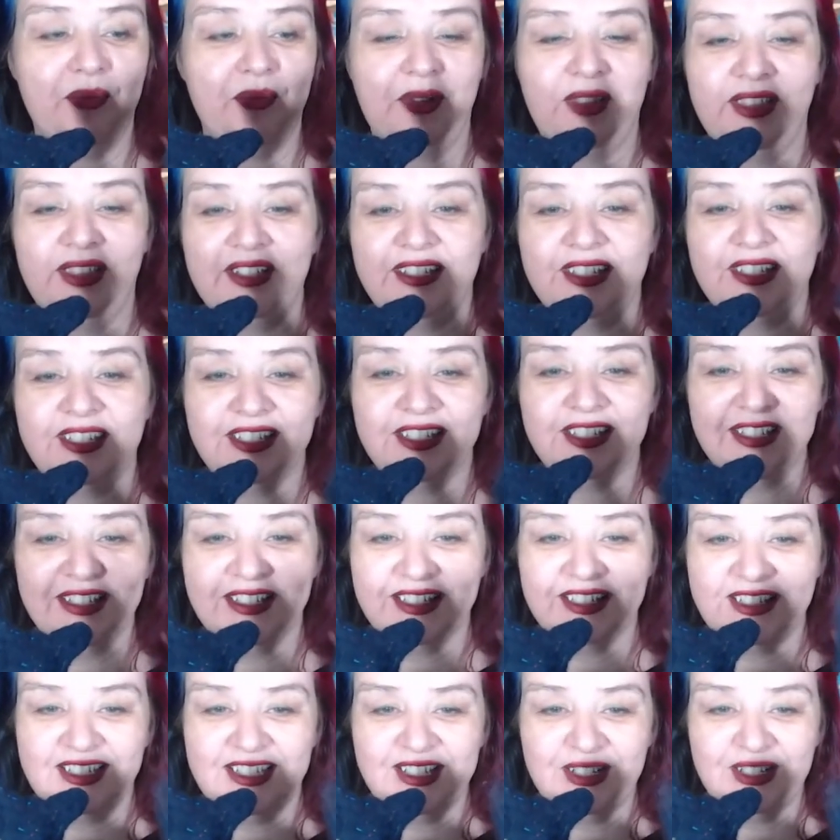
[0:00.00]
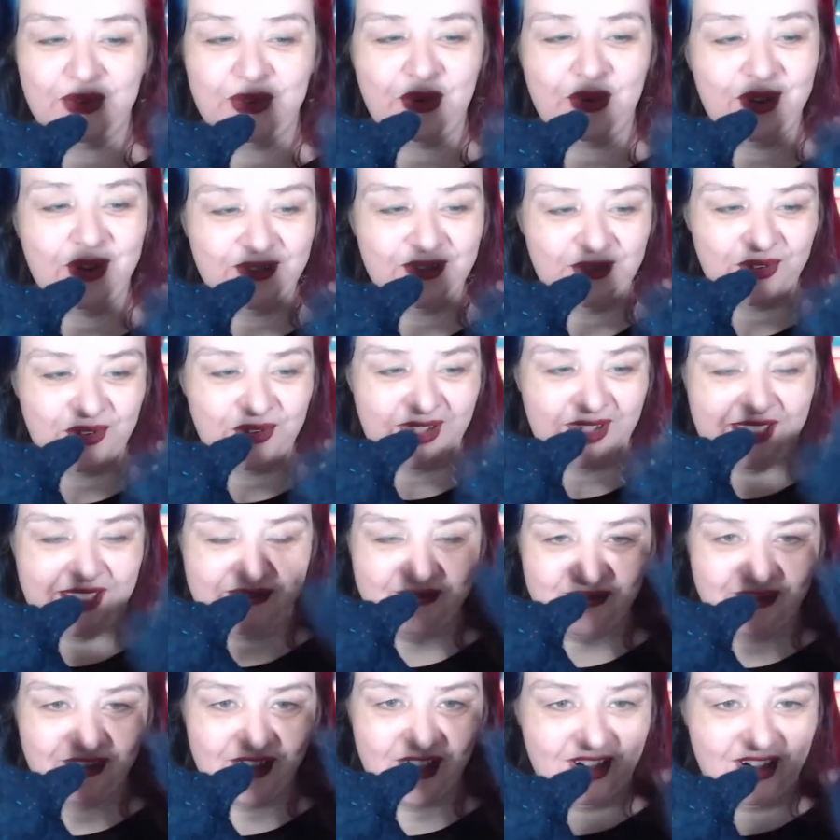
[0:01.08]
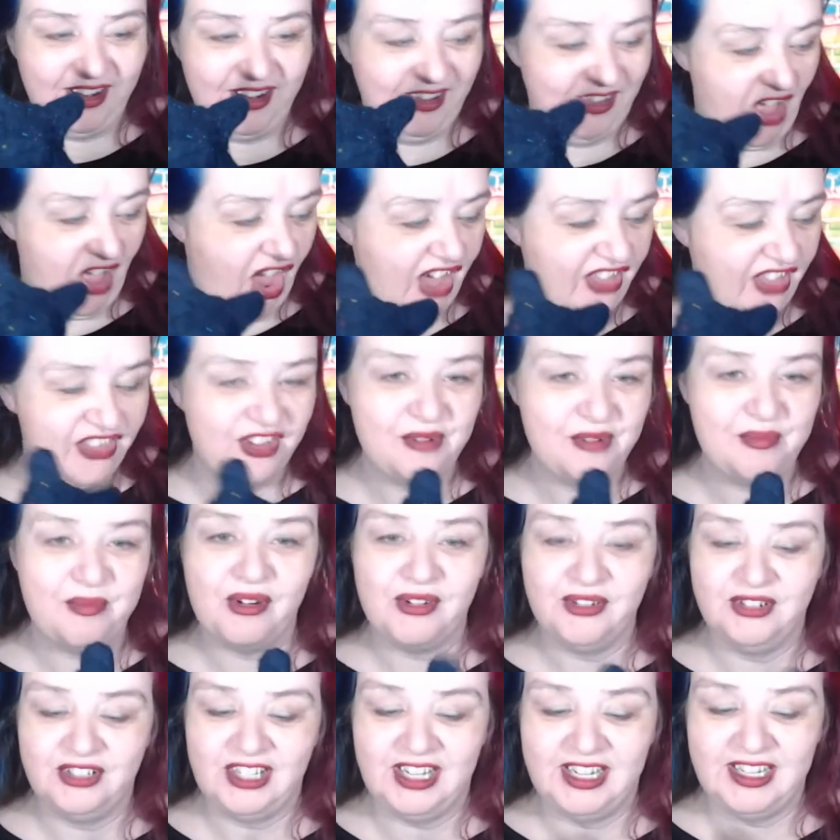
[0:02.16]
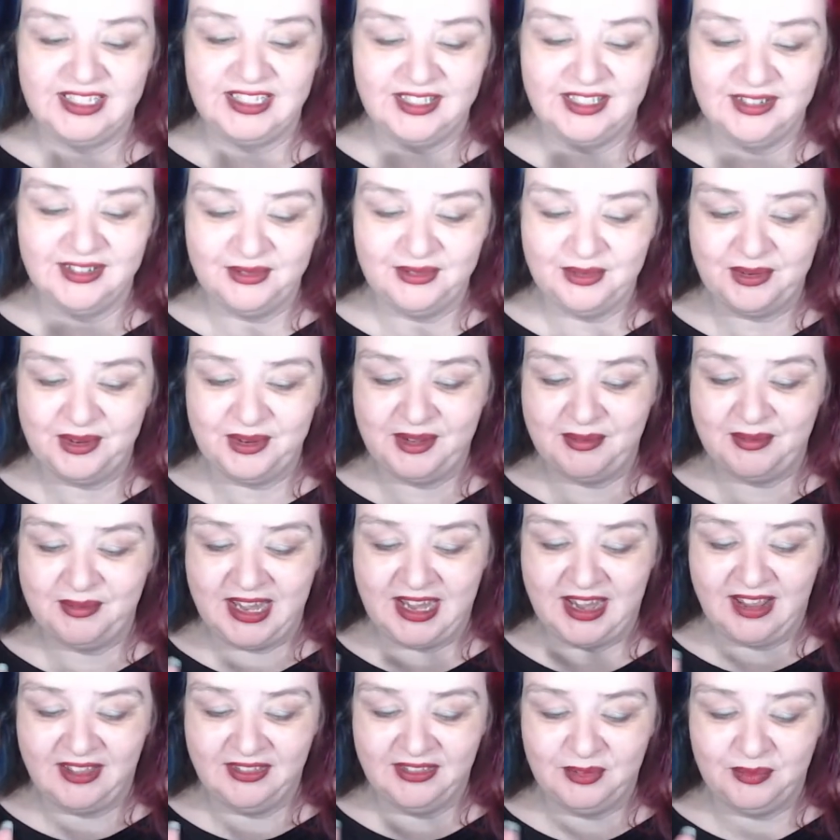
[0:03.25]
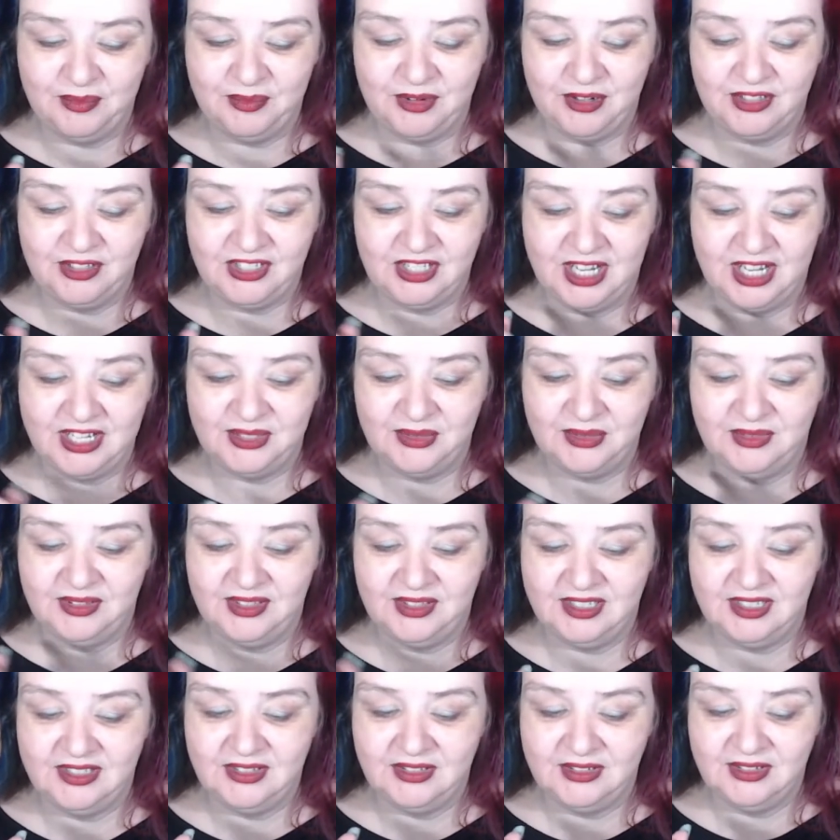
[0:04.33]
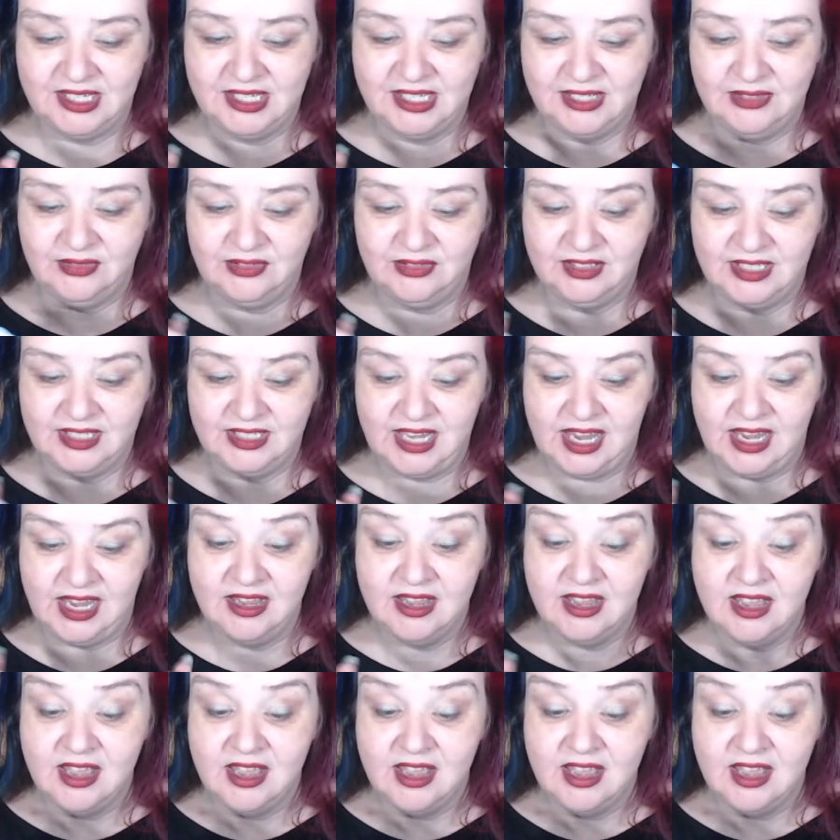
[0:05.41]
But this is is all I've got left for uh, other projects if we want to make other projects with this on a different day